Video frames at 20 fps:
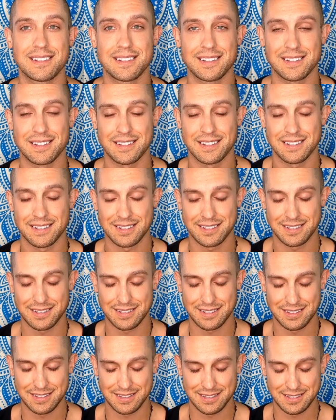
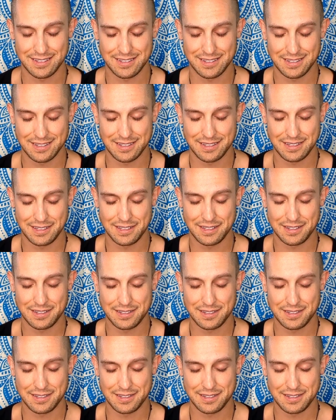(no one is talking)